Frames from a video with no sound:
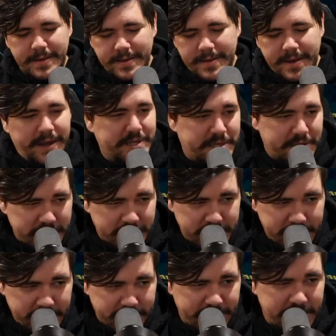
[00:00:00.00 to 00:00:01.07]
All right, so this one's
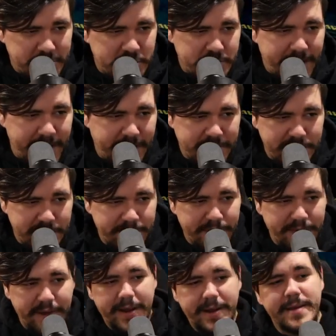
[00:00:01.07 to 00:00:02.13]
going to be straight to the
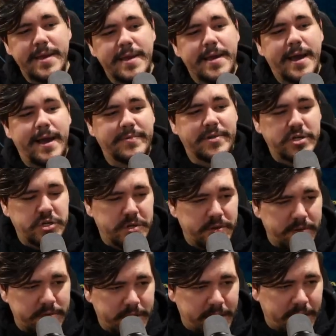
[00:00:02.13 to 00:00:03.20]
point. I'm going to show
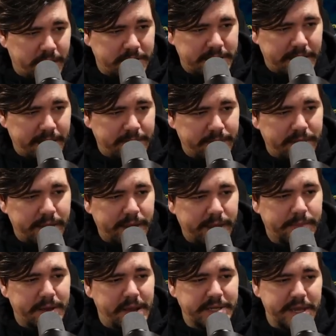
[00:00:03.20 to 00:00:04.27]
you the cards that I'm playing in
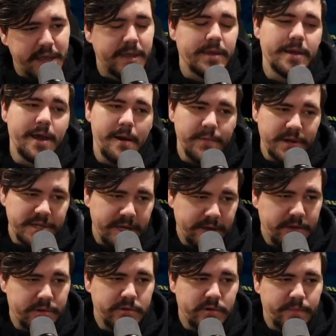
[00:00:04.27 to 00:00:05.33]
my deck. I'm going to tell
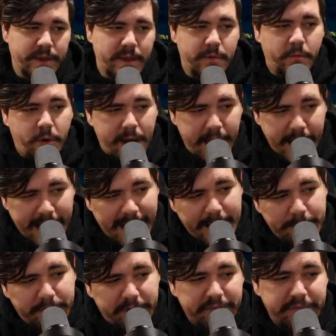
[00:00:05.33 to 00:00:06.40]
you a little bit why I
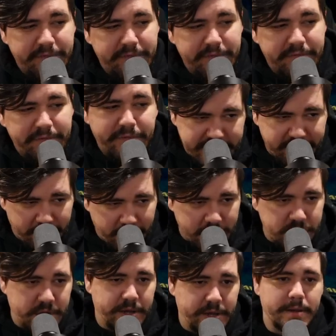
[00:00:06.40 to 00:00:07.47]
prefer this
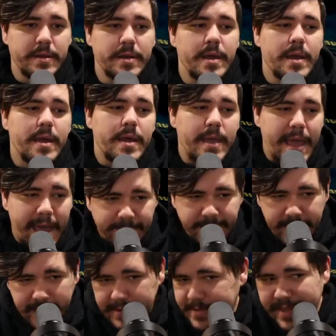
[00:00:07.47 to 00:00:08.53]
version, and
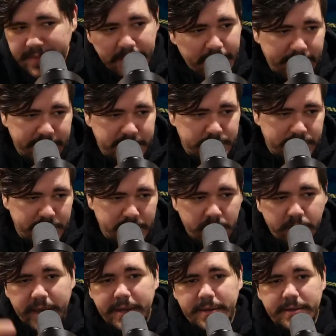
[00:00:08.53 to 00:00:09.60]
then in the comments below
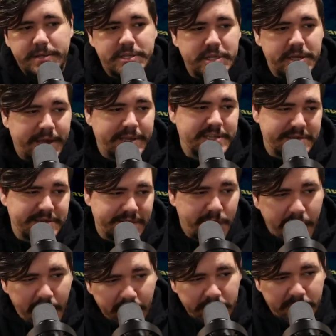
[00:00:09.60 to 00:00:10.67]
we can discuss like
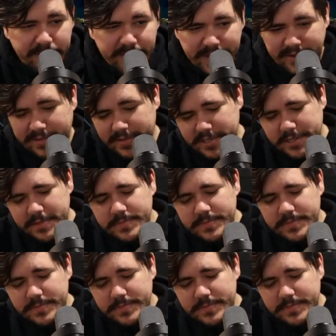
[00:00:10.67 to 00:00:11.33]
other builds.